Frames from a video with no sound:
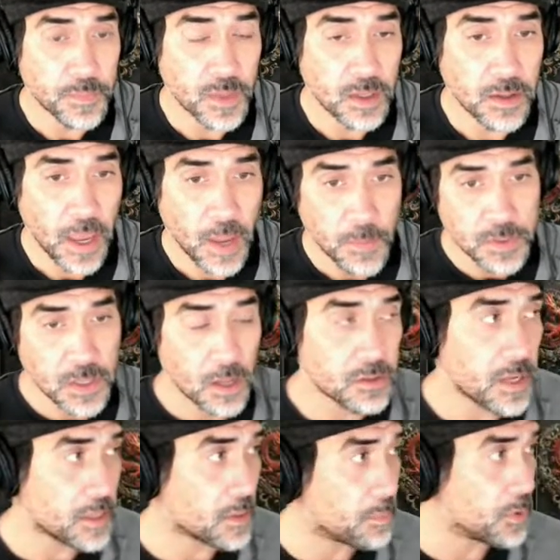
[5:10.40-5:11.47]
Amazon will
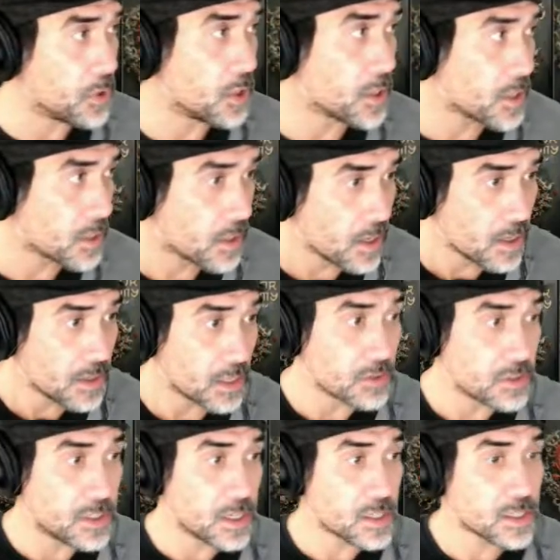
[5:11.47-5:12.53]
take the book, they'll
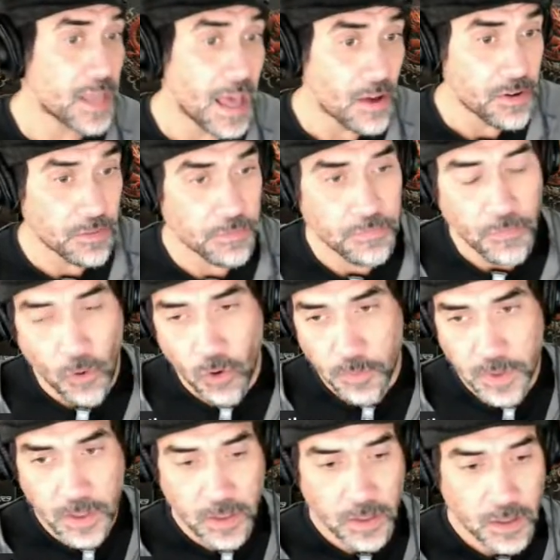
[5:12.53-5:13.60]
discount it for
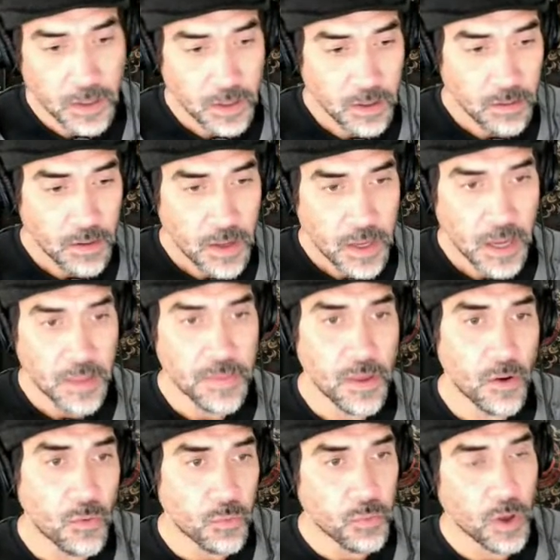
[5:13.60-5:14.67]
me, and
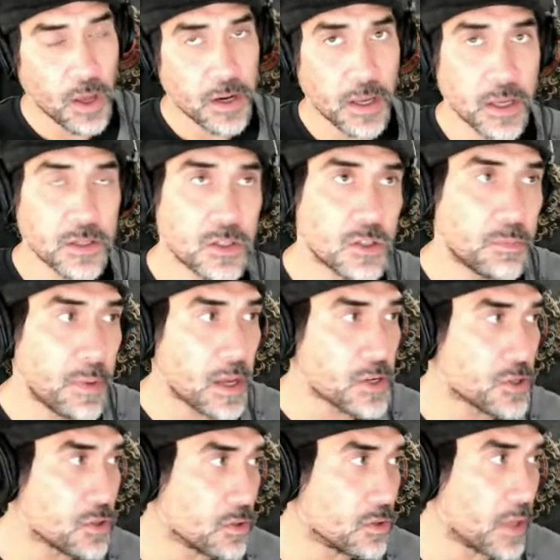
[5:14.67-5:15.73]
they'll run a
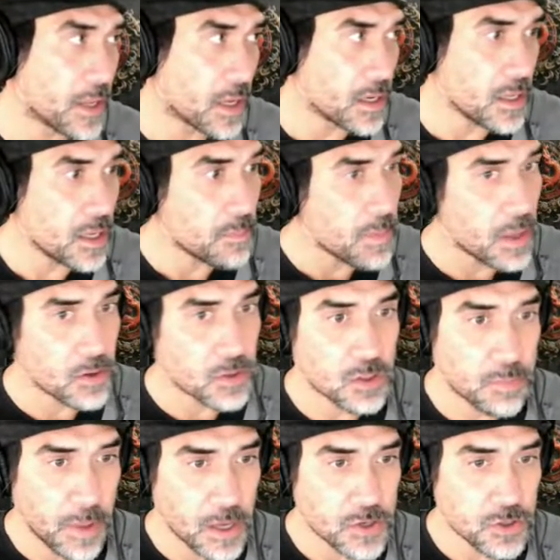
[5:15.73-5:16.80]
special, like an email
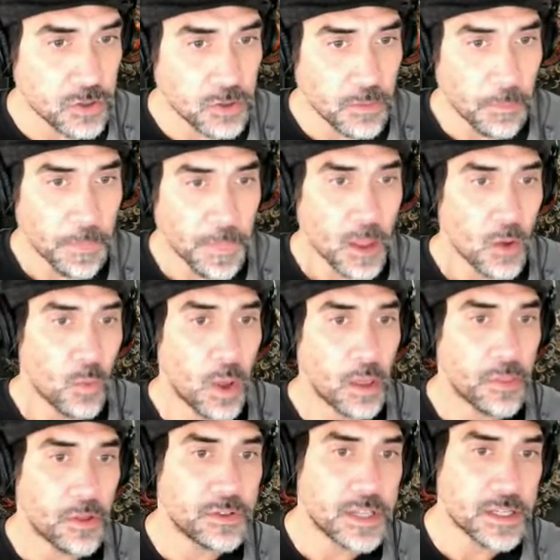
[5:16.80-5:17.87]
special. Well,
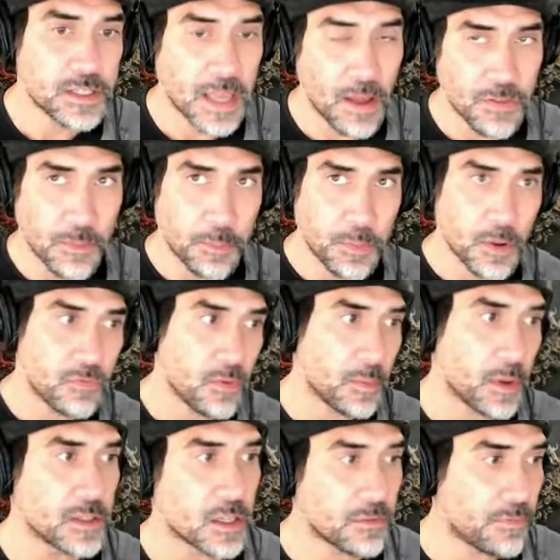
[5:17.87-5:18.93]
they'll discount the book from,
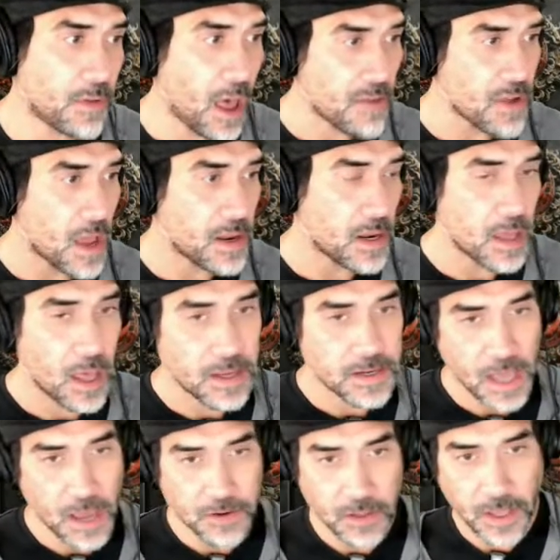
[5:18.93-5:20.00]
because it's $5.99
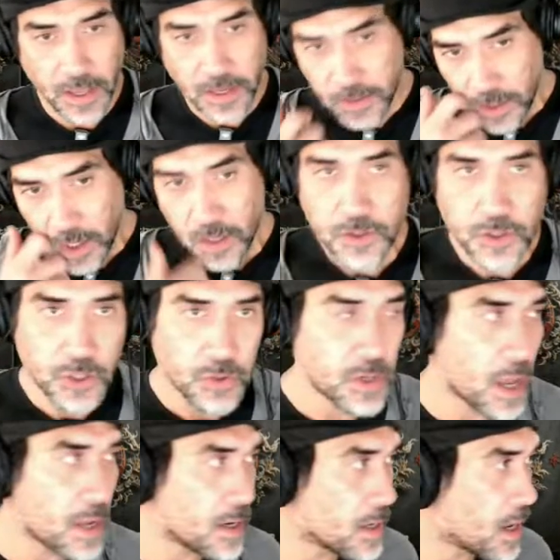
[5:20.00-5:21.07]
down to like
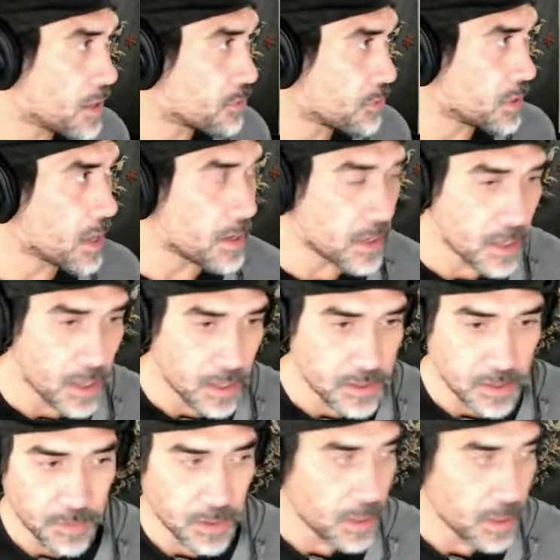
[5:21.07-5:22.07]
$2.99, $3.99, something like